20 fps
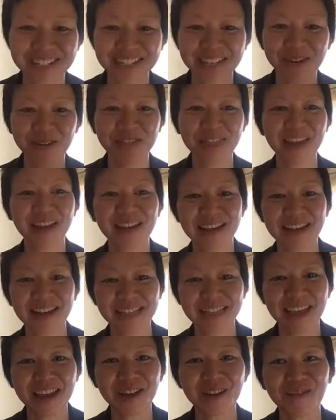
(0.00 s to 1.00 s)
So
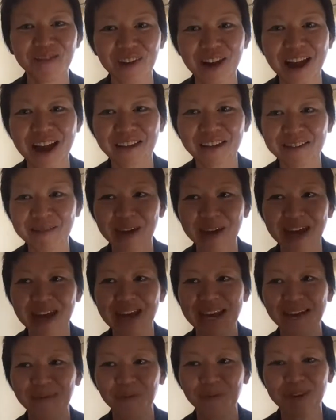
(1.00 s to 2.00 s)
thank you for having me.
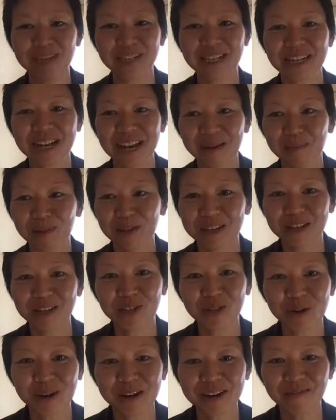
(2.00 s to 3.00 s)
I wasn't able to
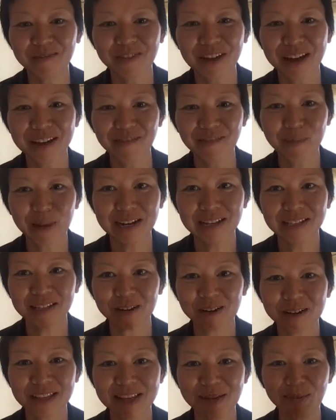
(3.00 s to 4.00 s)
join 5 minutes
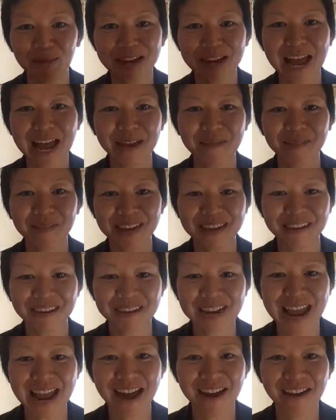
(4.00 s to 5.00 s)
early, but I'm here
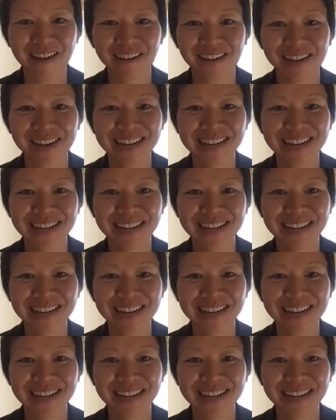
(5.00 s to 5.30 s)
now.